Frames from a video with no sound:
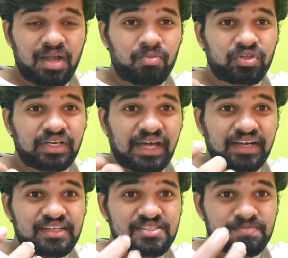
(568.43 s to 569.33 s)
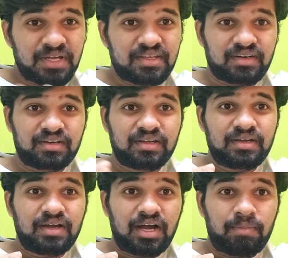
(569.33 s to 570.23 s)
the narrator's mother,
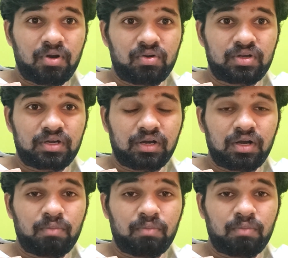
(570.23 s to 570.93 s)
about